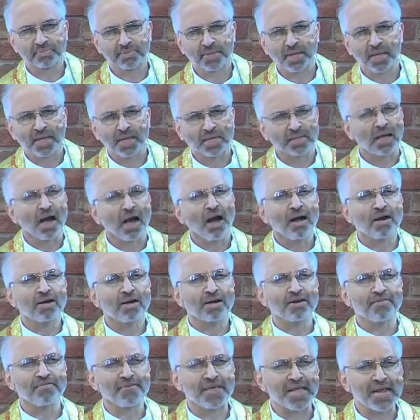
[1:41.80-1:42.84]
God
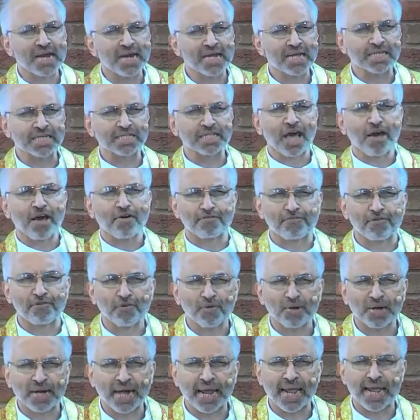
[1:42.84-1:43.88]
revealed His full
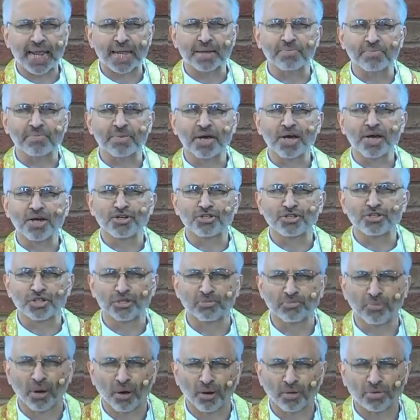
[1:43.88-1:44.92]
name to
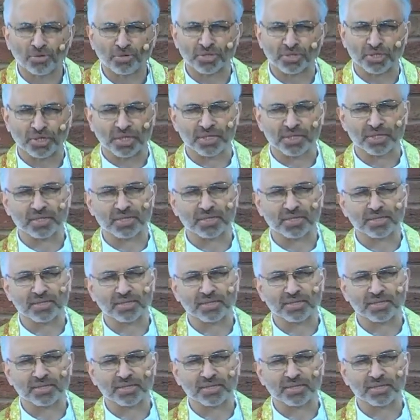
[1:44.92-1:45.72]
Moses.